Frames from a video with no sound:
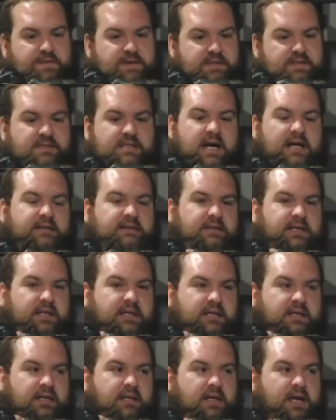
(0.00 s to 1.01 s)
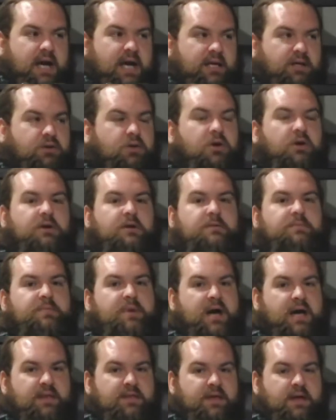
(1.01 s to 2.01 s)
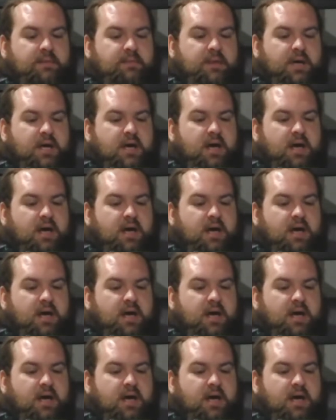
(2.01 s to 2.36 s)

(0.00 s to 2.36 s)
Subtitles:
It's not that I couldn't buy them.